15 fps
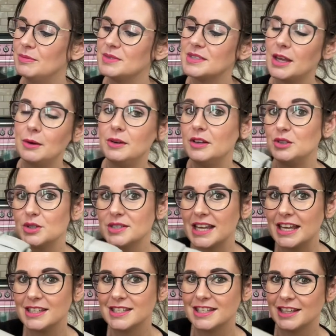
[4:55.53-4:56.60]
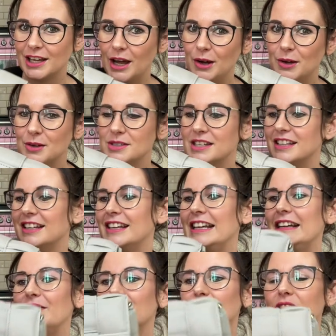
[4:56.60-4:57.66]
So just enter the code
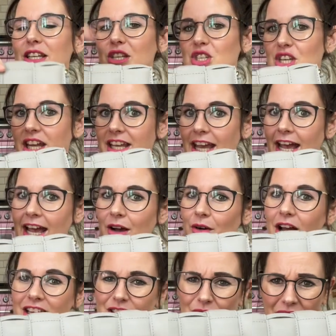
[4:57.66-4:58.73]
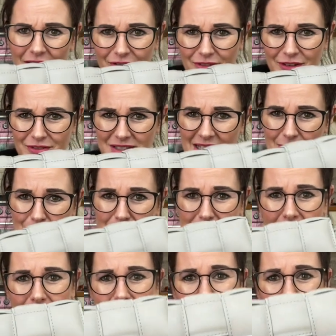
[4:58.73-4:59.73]
when you check out and you get 15%